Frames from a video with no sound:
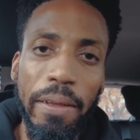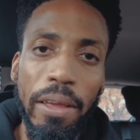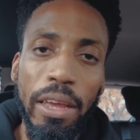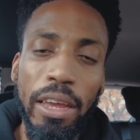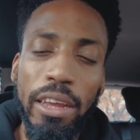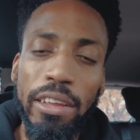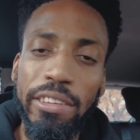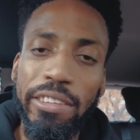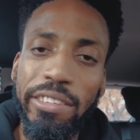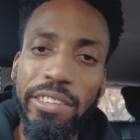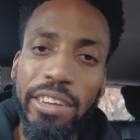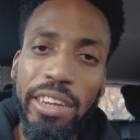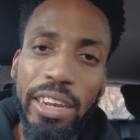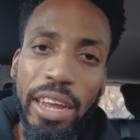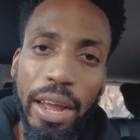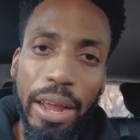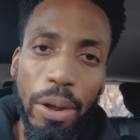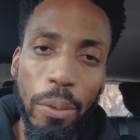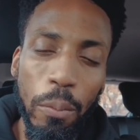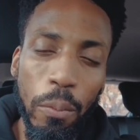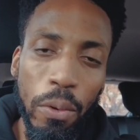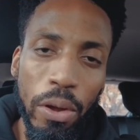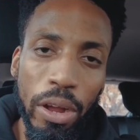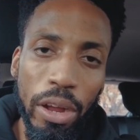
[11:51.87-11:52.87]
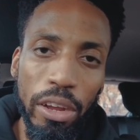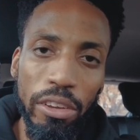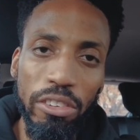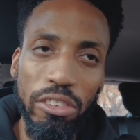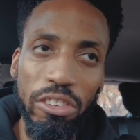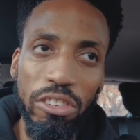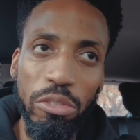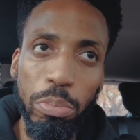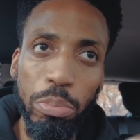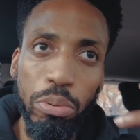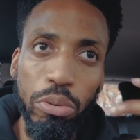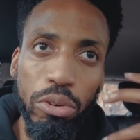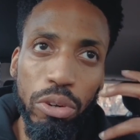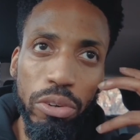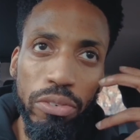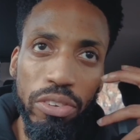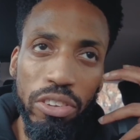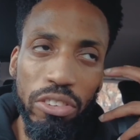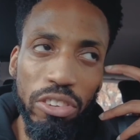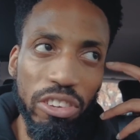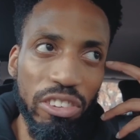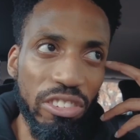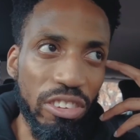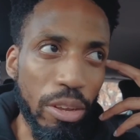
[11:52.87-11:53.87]
He can see that it works. He's proven
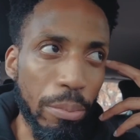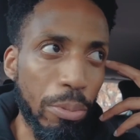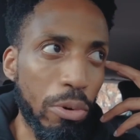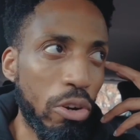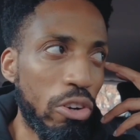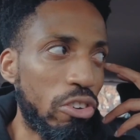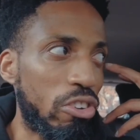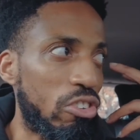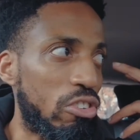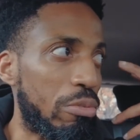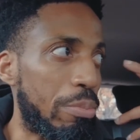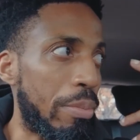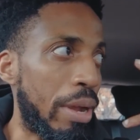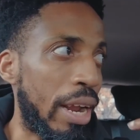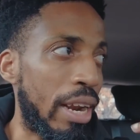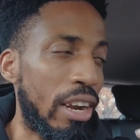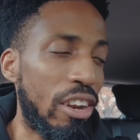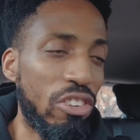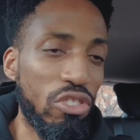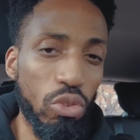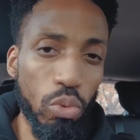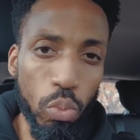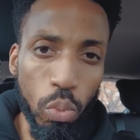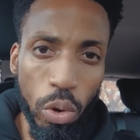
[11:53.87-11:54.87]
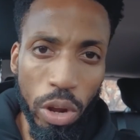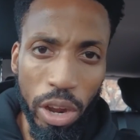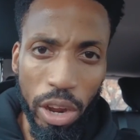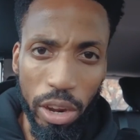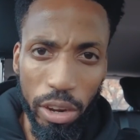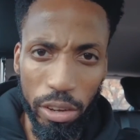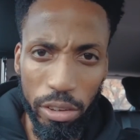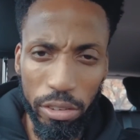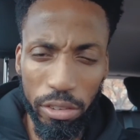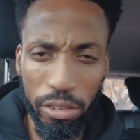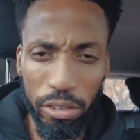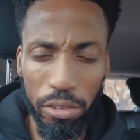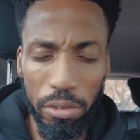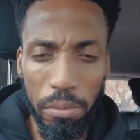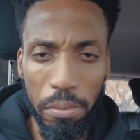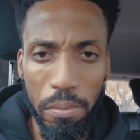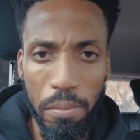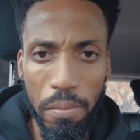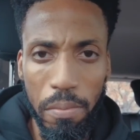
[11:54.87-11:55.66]
to his subconscious mind this works.